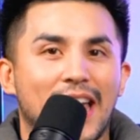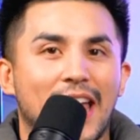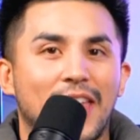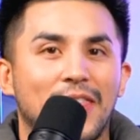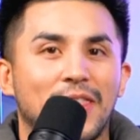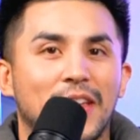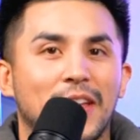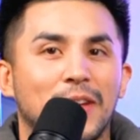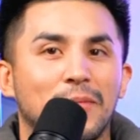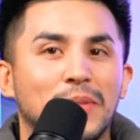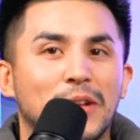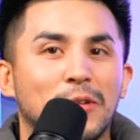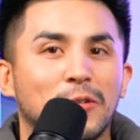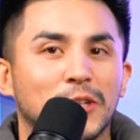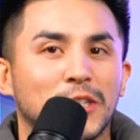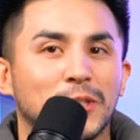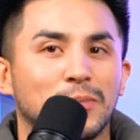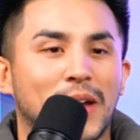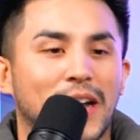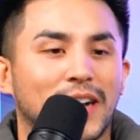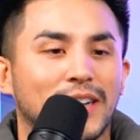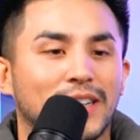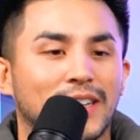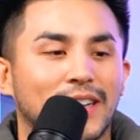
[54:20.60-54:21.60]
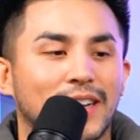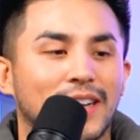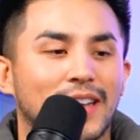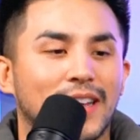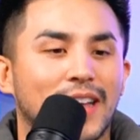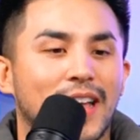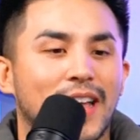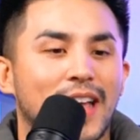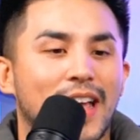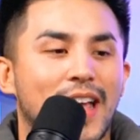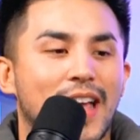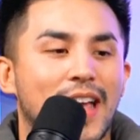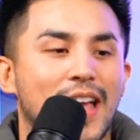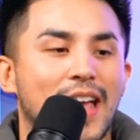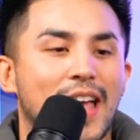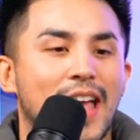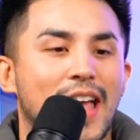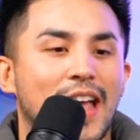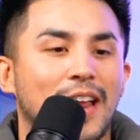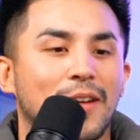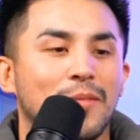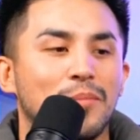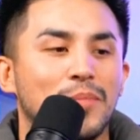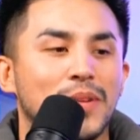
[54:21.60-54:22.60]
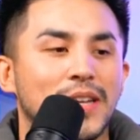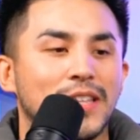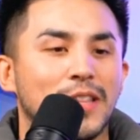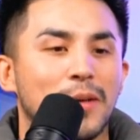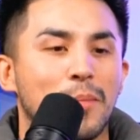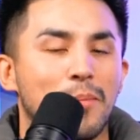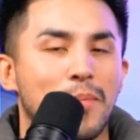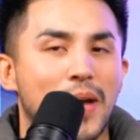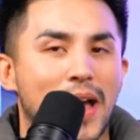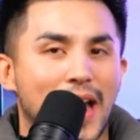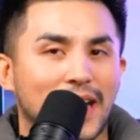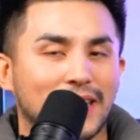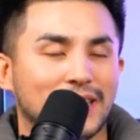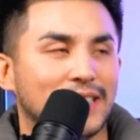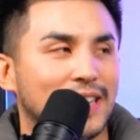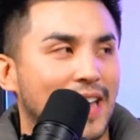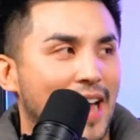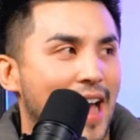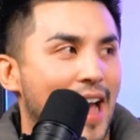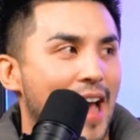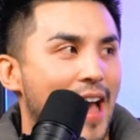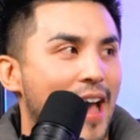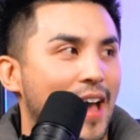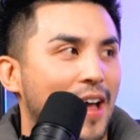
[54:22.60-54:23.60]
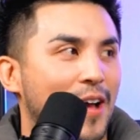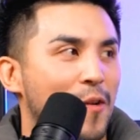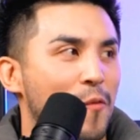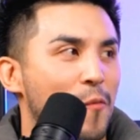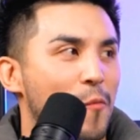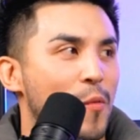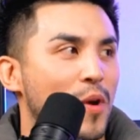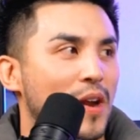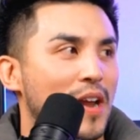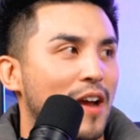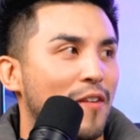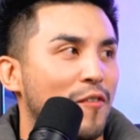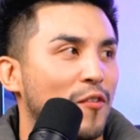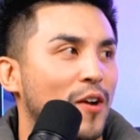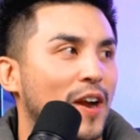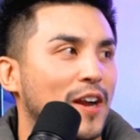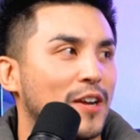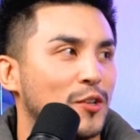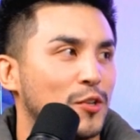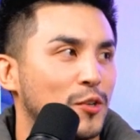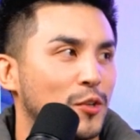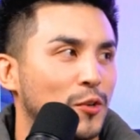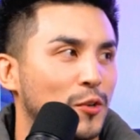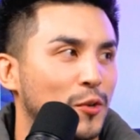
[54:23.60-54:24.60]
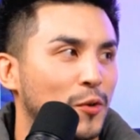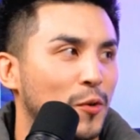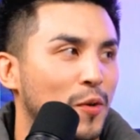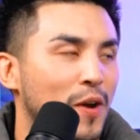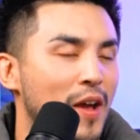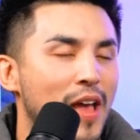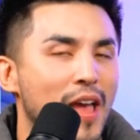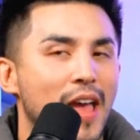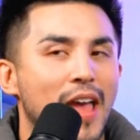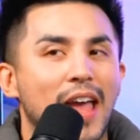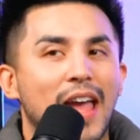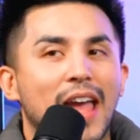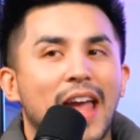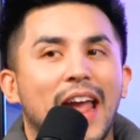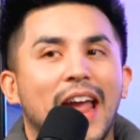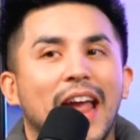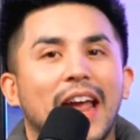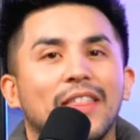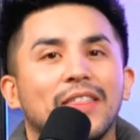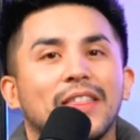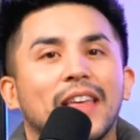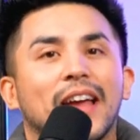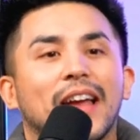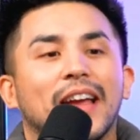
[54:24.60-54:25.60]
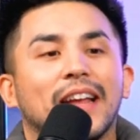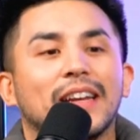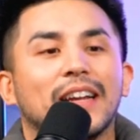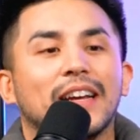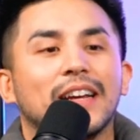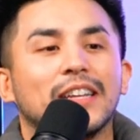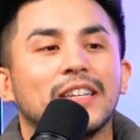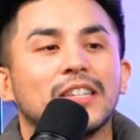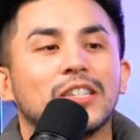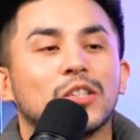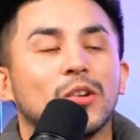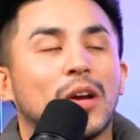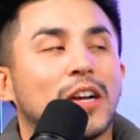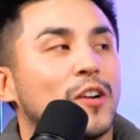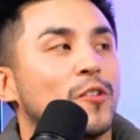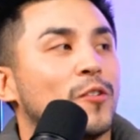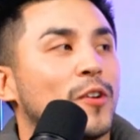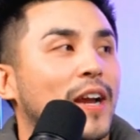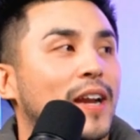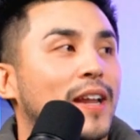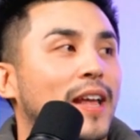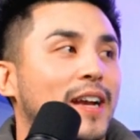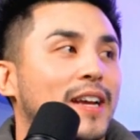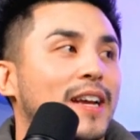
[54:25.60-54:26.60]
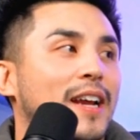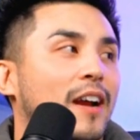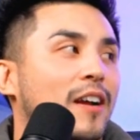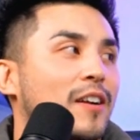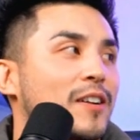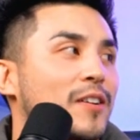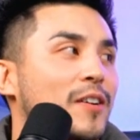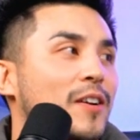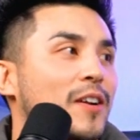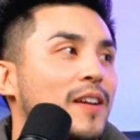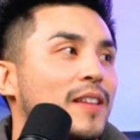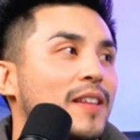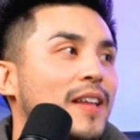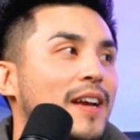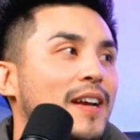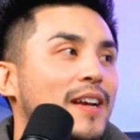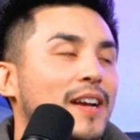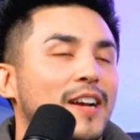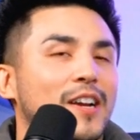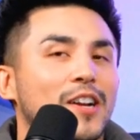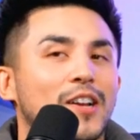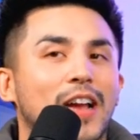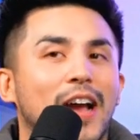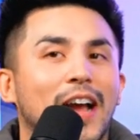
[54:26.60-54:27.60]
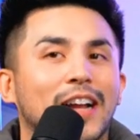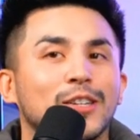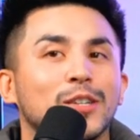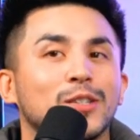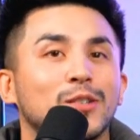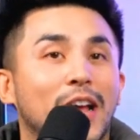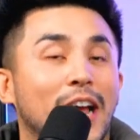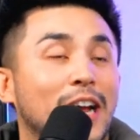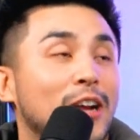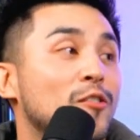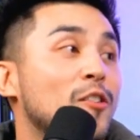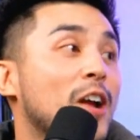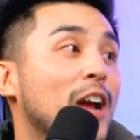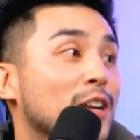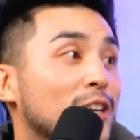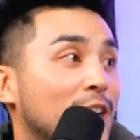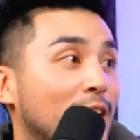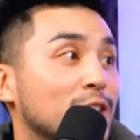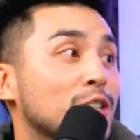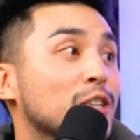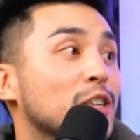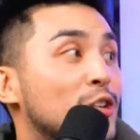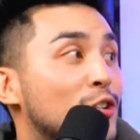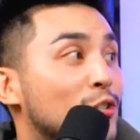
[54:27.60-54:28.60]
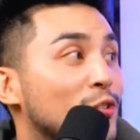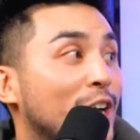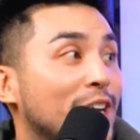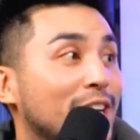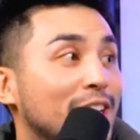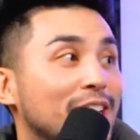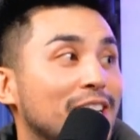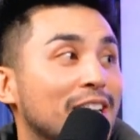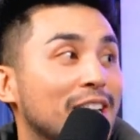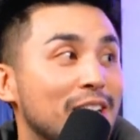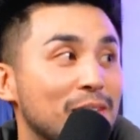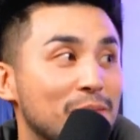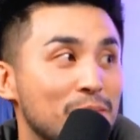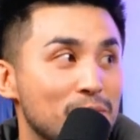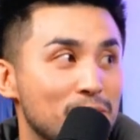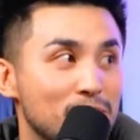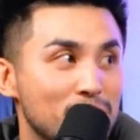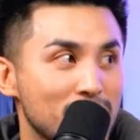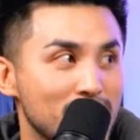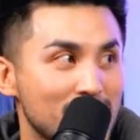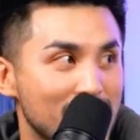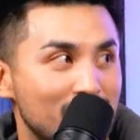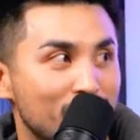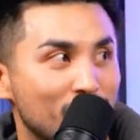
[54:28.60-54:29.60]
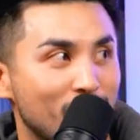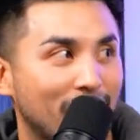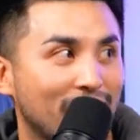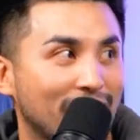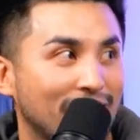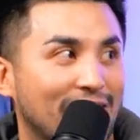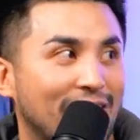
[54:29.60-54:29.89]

And then be respected and be the best at whatever I do. And then, so I created that character, and I actually created me right